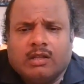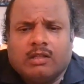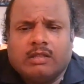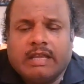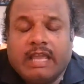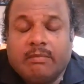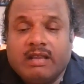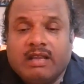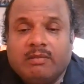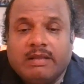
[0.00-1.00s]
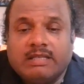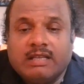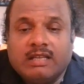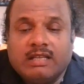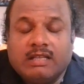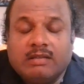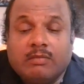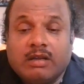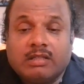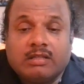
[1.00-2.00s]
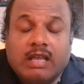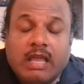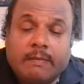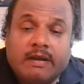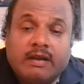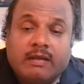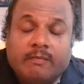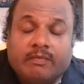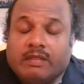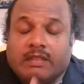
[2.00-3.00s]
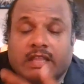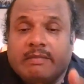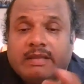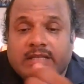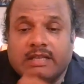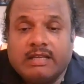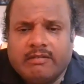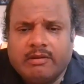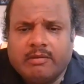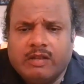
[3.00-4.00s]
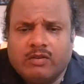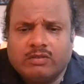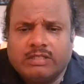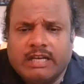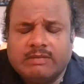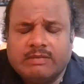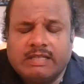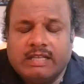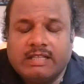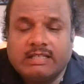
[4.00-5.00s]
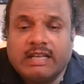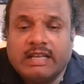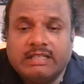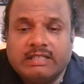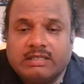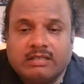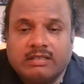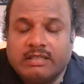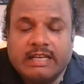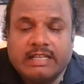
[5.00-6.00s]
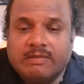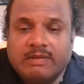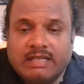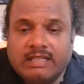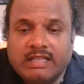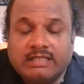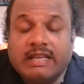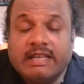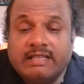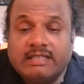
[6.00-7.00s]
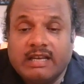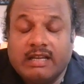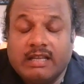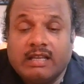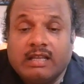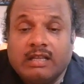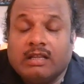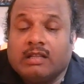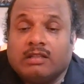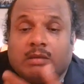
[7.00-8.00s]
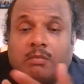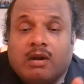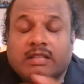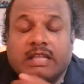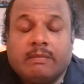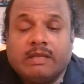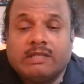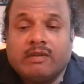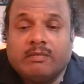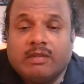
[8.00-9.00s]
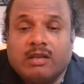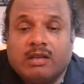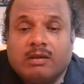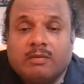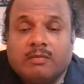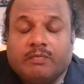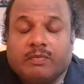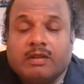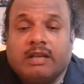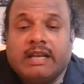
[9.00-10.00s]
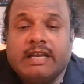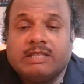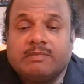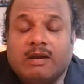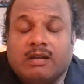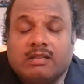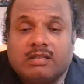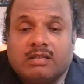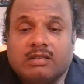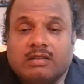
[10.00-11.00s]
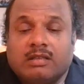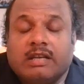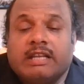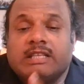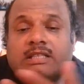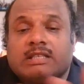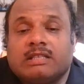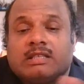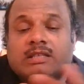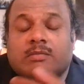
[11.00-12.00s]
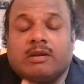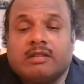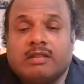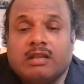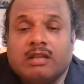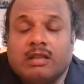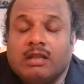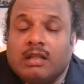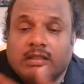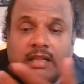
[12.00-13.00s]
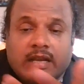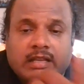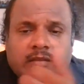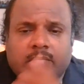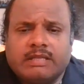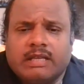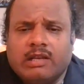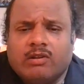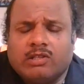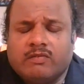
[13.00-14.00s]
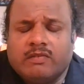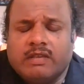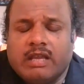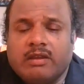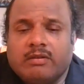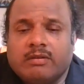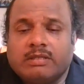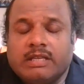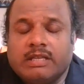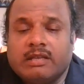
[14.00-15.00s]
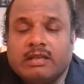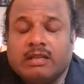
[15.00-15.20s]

The chemical basically birth happened. That basically everybody knows. That is basically the science. That is basically the science, right? The birth happens from the lady's birth. That is basically also we have seen.